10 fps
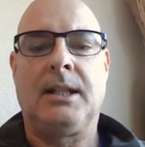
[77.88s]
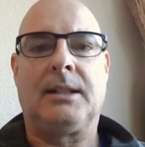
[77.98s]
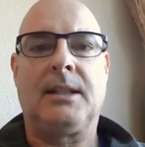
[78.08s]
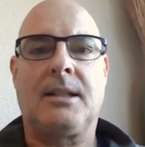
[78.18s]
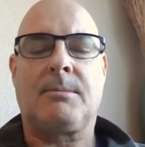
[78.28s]

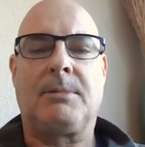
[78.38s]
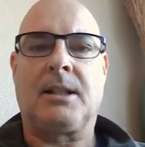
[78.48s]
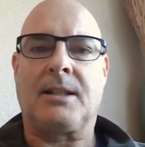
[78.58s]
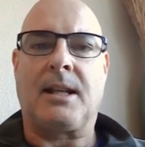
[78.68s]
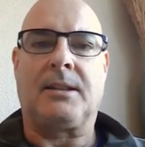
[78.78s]
in this
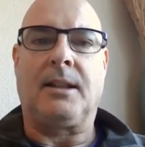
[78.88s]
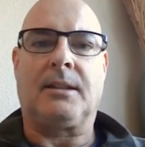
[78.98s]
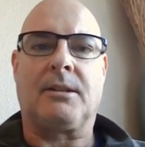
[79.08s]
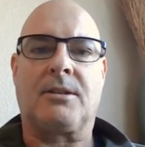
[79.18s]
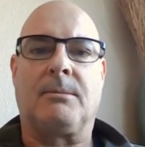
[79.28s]
because I think
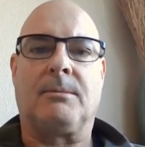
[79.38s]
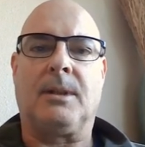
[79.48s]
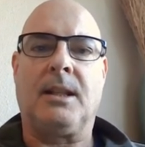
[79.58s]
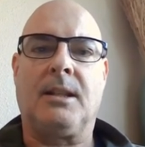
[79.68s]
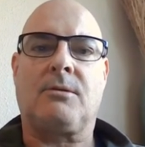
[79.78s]
there's some
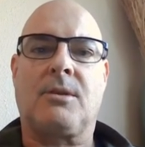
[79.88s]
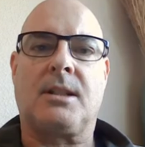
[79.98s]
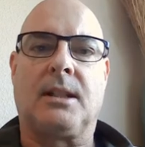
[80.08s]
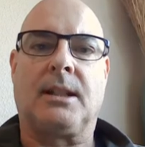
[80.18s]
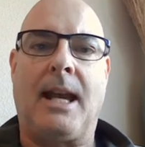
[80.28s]

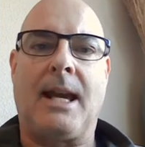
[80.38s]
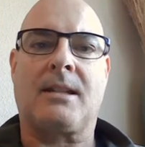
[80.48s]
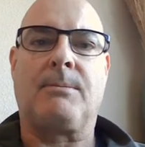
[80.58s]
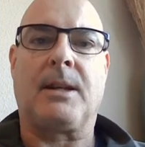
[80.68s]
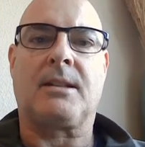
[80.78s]
interesting
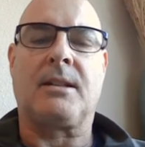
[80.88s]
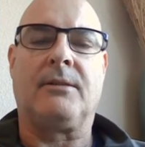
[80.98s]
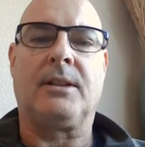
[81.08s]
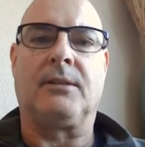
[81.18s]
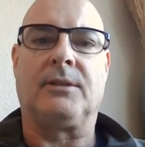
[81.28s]
aspects
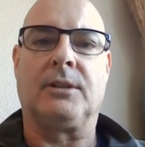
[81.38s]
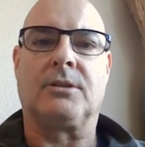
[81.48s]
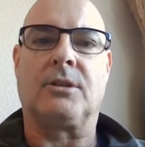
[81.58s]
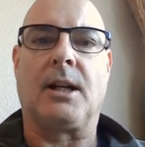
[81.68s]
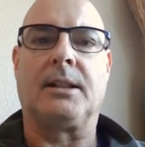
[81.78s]
of it if you're
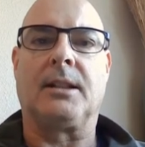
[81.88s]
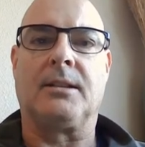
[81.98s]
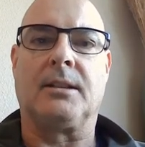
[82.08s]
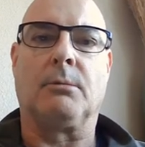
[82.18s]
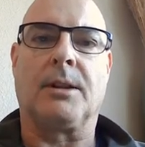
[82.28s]
trying to
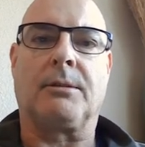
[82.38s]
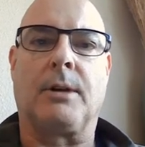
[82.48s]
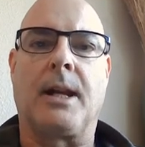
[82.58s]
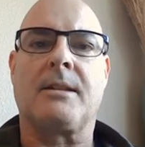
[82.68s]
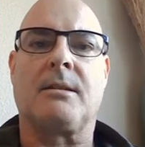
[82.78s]
deal with
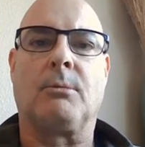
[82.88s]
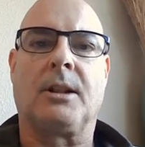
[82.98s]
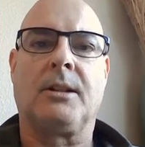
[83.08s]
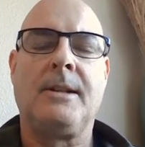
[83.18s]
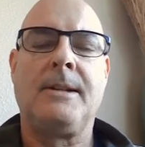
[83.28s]

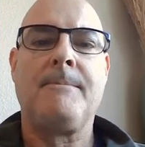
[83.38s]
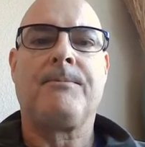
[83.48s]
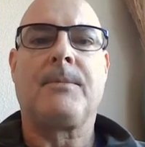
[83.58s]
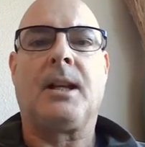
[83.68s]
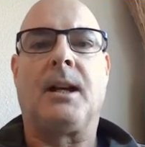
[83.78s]
ransomware.
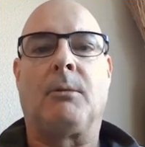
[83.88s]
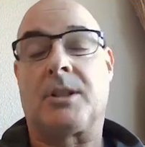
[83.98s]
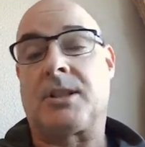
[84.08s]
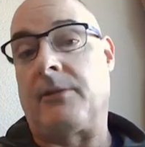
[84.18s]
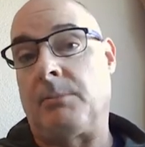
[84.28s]
Uh,
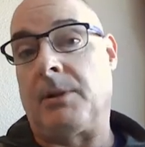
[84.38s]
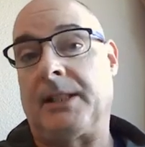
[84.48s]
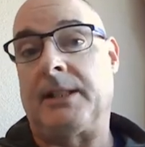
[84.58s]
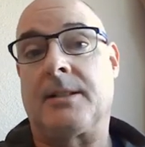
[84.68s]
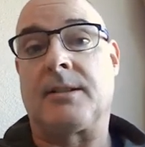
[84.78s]
which
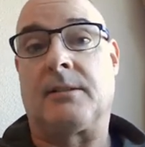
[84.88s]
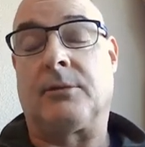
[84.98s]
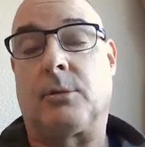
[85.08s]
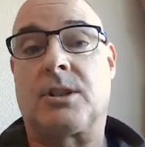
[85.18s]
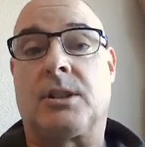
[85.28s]
everybody is,
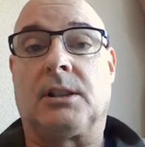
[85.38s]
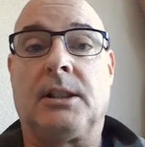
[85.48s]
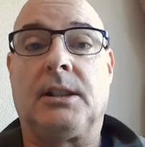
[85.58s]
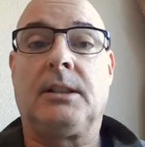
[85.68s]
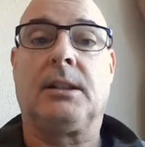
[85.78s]

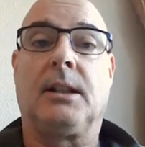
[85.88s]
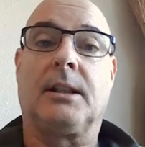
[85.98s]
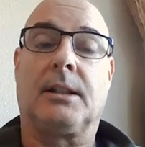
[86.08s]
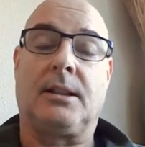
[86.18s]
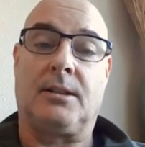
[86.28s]
unfortunately,
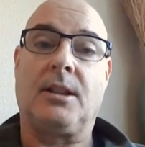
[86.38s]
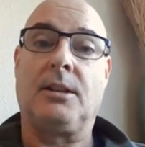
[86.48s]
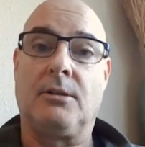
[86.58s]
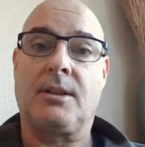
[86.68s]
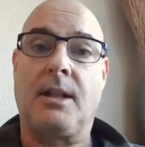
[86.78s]
uh,
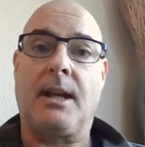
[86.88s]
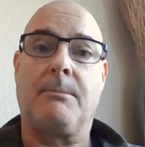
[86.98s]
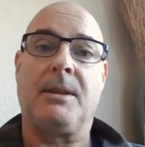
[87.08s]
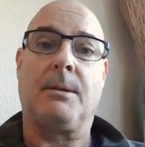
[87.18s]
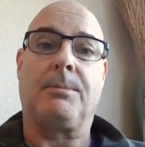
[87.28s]
continues to ha-
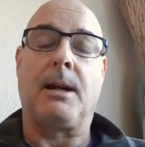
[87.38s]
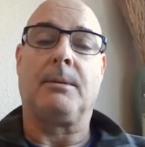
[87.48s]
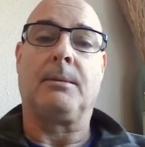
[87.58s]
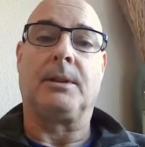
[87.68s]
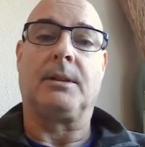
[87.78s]
be a
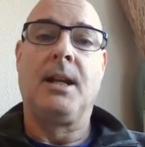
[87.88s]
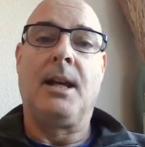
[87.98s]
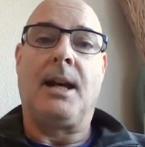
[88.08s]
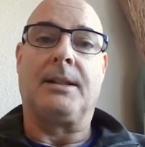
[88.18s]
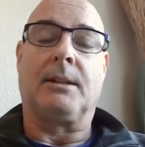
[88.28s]
problem. And
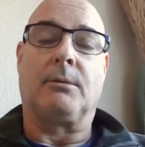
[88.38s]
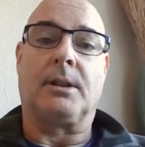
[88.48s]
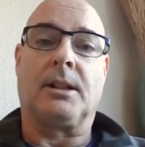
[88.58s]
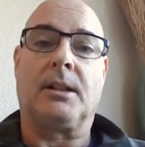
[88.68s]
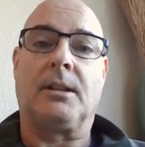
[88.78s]
I think we're
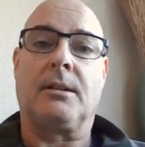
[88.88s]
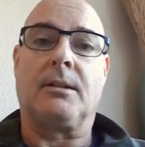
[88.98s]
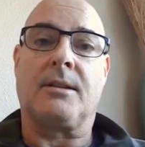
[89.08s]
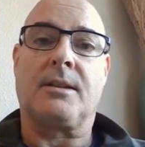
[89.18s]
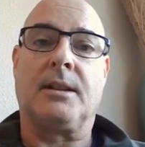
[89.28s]
going to continue
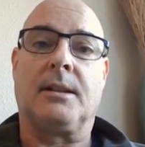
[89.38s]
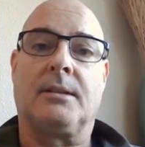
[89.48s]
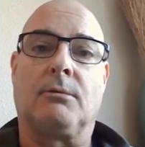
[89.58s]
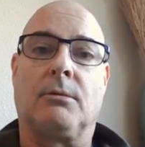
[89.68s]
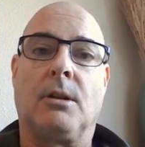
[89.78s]
to see
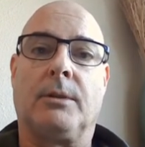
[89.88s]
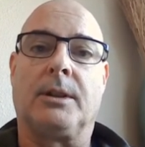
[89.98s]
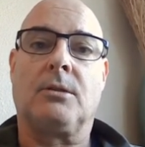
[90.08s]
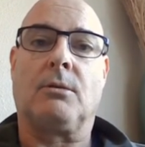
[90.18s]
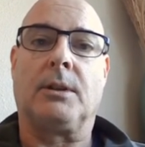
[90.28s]
it grow
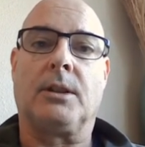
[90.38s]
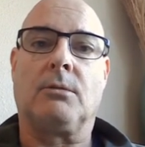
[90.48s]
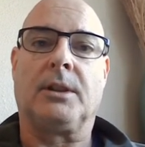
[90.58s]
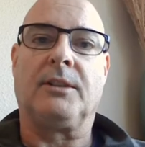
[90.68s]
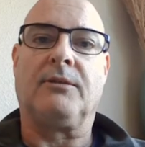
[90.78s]
in
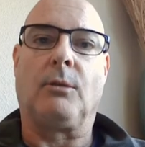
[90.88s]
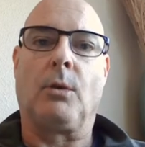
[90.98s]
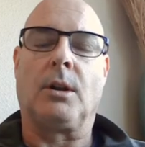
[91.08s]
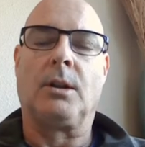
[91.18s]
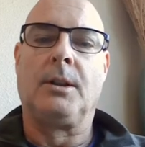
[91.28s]

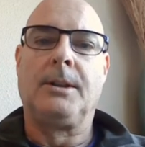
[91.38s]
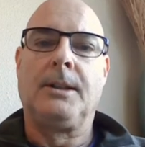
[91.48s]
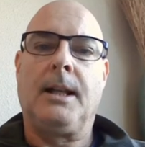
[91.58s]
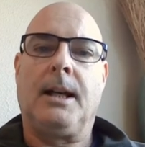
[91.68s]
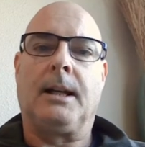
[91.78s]
2024,
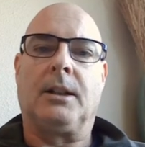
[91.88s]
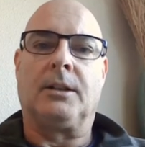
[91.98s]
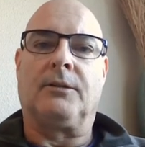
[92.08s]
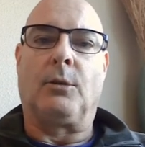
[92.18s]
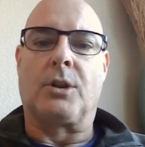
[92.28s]
uh,
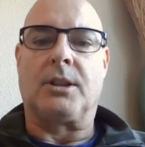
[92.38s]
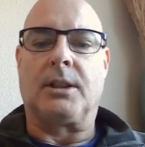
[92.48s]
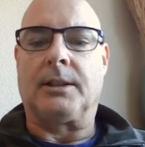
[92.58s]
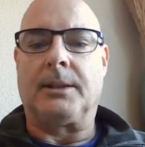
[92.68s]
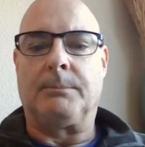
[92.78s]

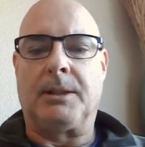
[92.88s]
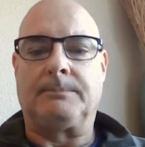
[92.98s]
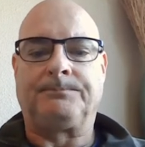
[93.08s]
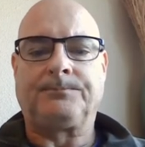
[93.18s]
unfortunately. But